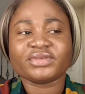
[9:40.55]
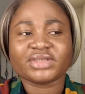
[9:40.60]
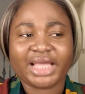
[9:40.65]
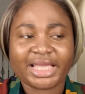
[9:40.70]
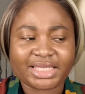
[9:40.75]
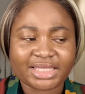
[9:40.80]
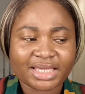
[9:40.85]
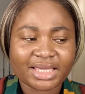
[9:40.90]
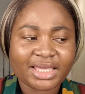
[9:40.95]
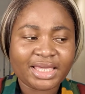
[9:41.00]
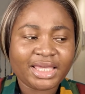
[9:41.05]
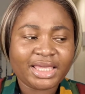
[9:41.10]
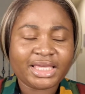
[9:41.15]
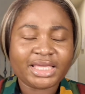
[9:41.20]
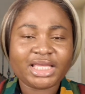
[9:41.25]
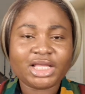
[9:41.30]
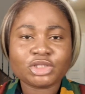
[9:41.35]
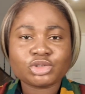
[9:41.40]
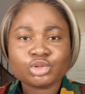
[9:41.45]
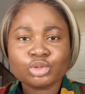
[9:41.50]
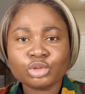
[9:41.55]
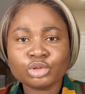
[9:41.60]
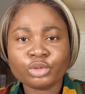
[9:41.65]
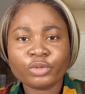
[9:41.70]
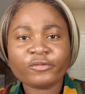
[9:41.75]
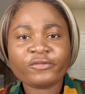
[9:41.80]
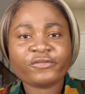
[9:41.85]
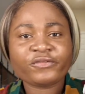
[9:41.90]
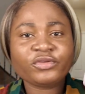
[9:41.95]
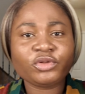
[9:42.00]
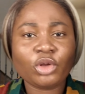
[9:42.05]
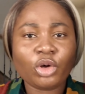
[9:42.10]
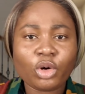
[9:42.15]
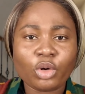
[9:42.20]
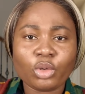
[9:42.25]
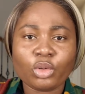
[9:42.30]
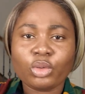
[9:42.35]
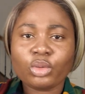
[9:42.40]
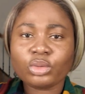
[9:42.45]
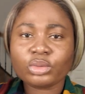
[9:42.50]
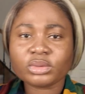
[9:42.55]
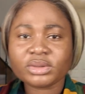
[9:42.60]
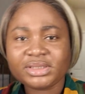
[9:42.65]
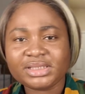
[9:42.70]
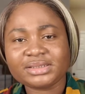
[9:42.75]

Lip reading: Like, it will flow.